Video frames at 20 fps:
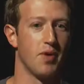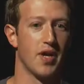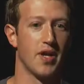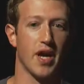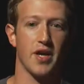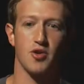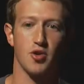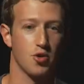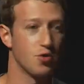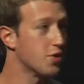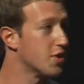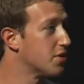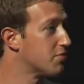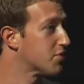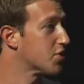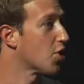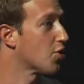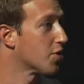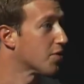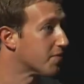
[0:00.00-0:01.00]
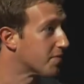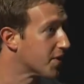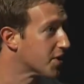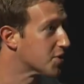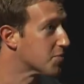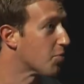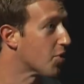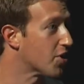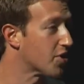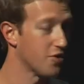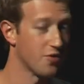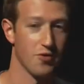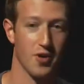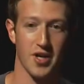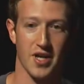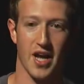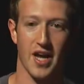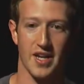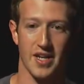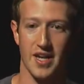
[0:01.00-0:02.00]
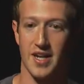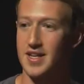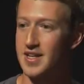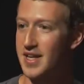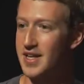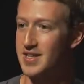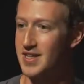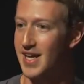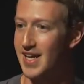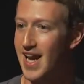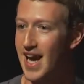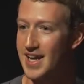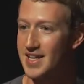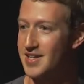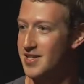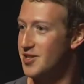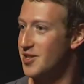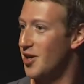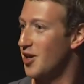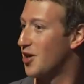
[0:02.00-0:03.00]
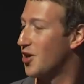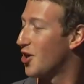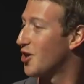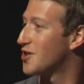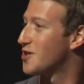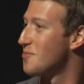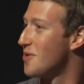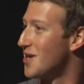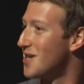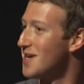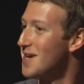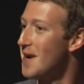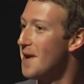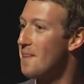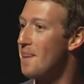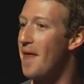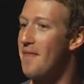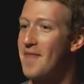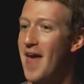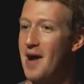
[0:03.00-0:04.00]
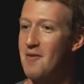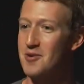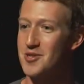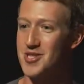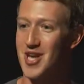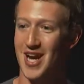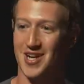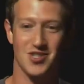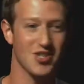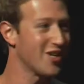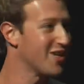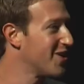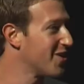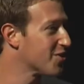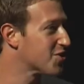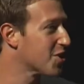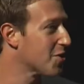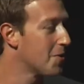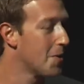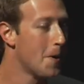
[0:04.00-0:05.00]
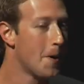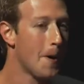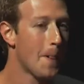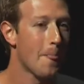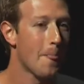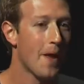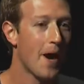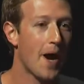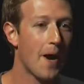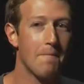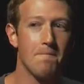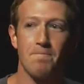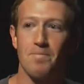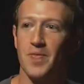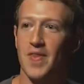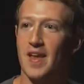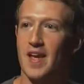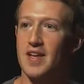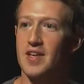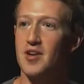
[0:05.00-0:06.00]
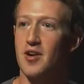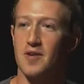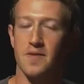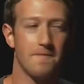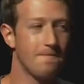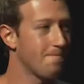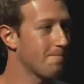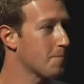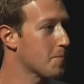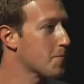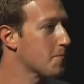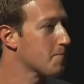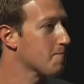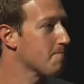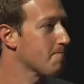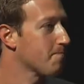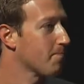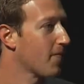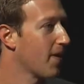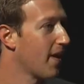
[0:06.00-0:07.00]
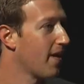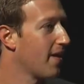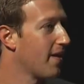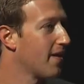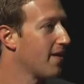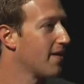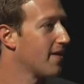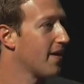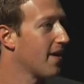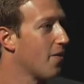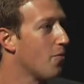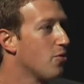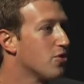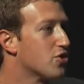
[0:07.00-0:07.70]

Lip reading: And I'd already started Facebook, right? And it like hadn't occurred to me that was actually, so. How did you learn? How did you learn